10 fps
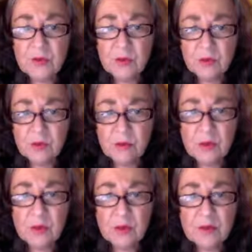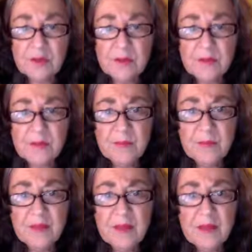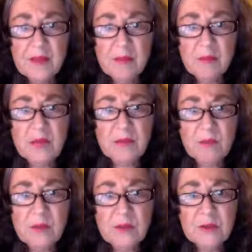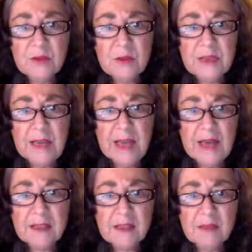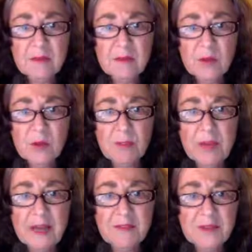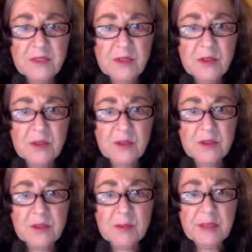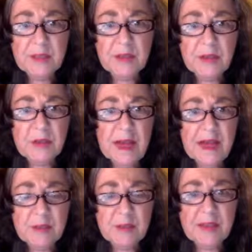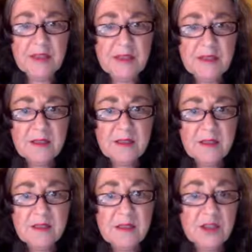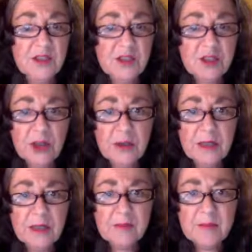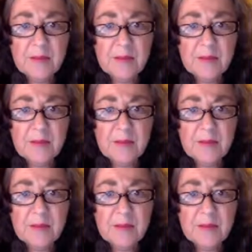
hormones. But when you look at more metaphysical or spiritual aspects, such as yoga,